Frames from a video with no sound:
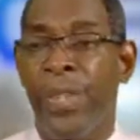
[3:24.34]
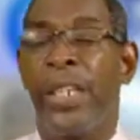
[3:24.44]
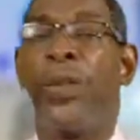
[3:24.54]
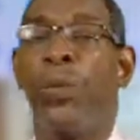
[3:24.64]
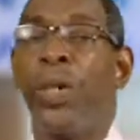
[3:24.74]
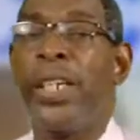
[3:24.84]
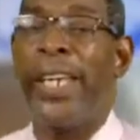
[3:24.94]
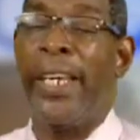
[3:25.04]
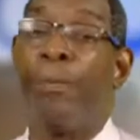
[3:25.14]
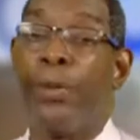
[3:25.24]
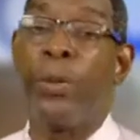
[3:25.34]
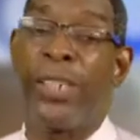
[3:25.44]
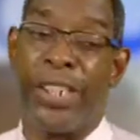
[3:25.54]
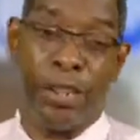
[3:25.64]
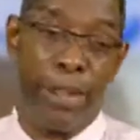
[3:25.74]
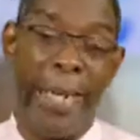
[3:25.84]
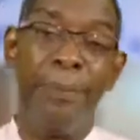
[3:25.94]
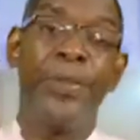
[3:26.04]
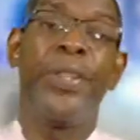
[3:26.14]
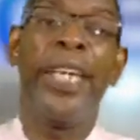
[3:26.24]
The word Hebrew was
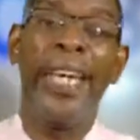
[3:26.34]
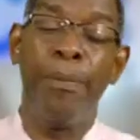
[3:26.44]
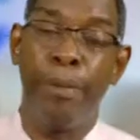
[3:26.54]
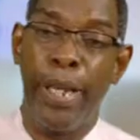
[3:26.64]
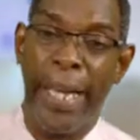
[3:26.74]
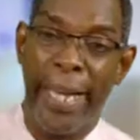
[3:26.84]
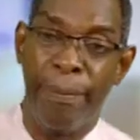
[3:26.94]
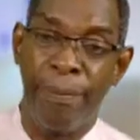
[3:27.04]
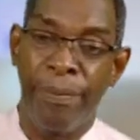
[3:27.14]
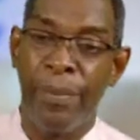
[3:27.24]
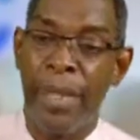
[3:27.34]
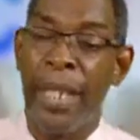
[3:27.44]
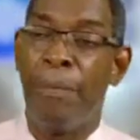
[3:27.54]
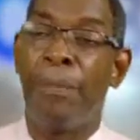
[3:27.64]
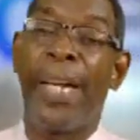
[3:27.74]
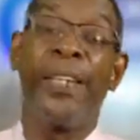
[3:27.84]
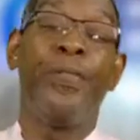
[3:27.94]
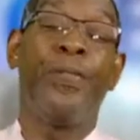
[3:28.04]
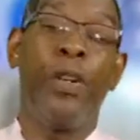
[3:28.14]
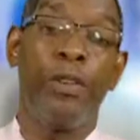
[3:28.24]
ascribed to Abraham by the
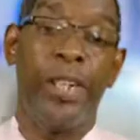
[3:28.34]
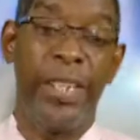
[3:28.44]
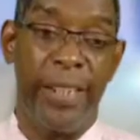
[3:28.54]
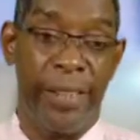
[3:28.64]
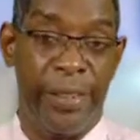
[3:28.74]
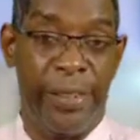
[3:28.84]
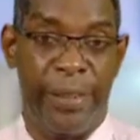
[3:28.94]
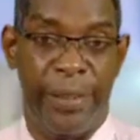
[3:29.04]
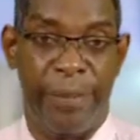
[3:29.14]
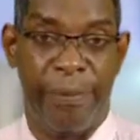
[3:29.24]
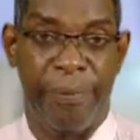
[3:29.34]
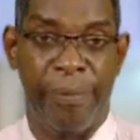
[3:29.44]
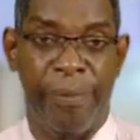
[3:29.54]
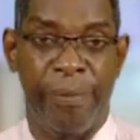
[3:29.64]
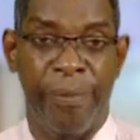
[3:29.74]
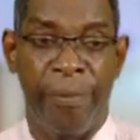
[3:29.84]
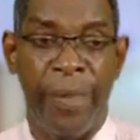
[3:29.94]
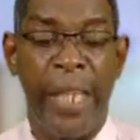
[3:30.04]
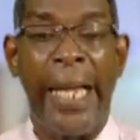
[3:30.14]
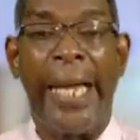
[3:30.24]
foreigners,
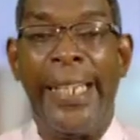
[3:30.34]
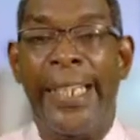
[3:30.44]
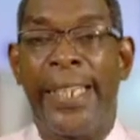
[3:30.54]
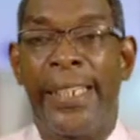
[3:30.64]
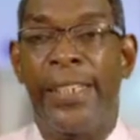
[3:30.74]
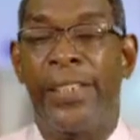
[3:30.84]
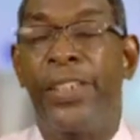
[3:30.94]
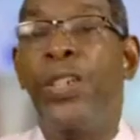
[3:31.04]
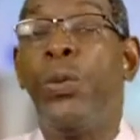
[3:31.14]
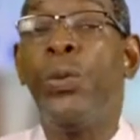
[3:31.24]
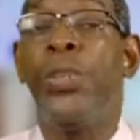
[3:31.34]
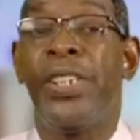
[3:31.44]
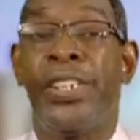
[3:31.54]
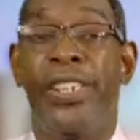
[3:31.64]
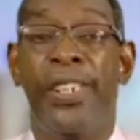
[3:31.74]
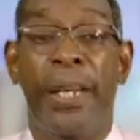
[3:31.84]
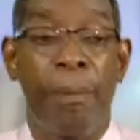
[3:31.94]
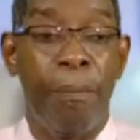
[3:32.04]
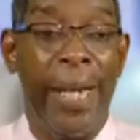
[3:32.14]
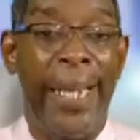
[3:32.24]
and it is used
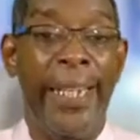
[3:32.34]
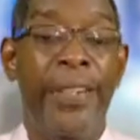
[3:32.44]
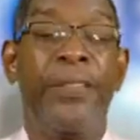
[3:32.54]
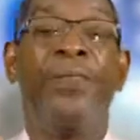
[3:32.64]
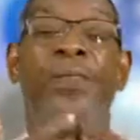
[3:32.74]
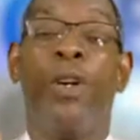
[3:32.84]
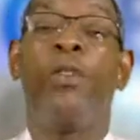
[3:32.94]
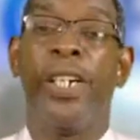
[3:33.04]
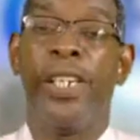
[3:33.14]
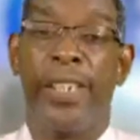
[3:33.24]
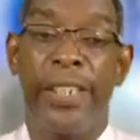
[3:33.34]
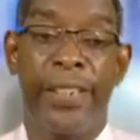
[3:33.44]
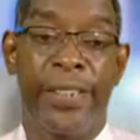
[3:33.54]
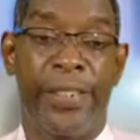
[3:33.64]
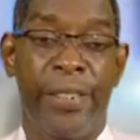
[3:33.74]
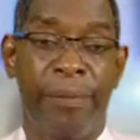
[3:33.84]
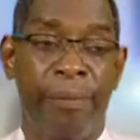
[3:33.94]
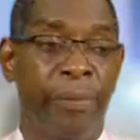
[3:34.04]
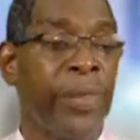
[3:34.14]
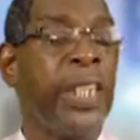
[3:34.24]
by the foreigners
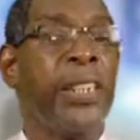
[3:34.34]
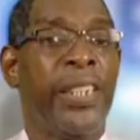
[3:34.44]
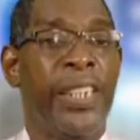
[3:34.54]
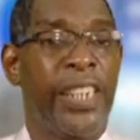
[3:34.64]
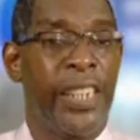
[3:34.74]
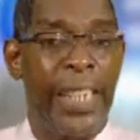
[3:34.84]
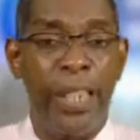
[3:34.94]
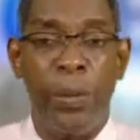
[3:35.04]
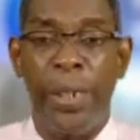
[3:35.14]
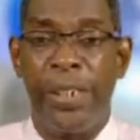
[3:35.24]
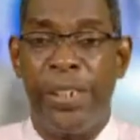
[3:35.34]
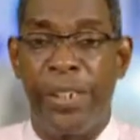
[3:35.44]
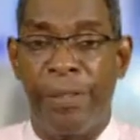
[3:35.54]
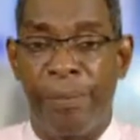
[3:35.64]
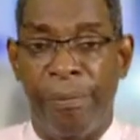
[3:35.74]
to distinguish